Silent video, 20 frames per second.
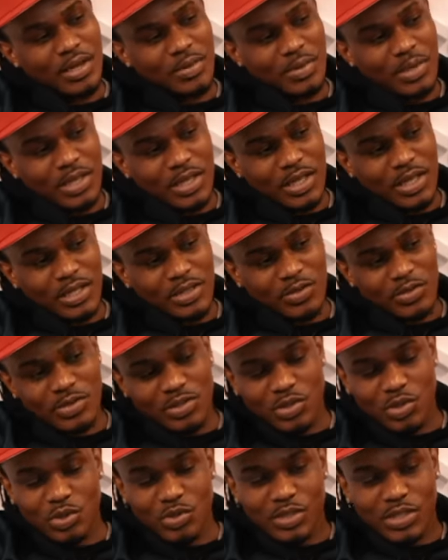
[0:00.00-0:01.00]
I mean niggas
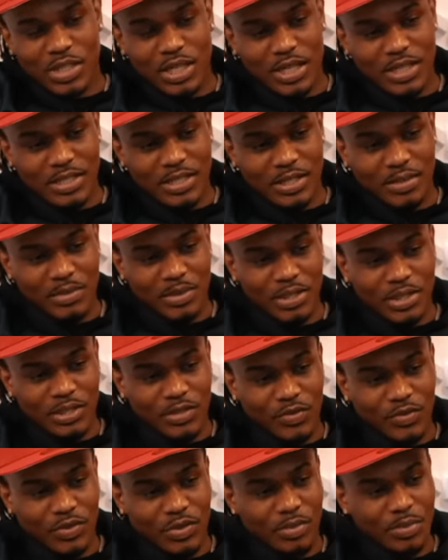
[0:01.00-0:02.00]
was used to that type shit.
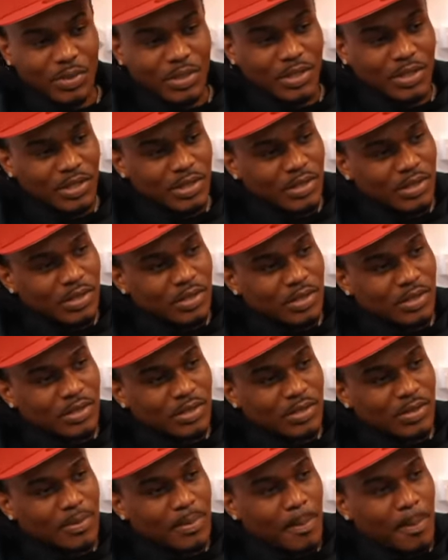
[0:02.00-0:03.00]
You feel me? And y'all had
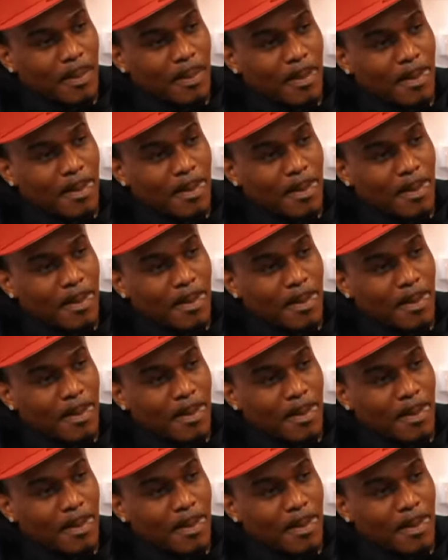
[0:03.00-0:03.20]
uh, a good yeah.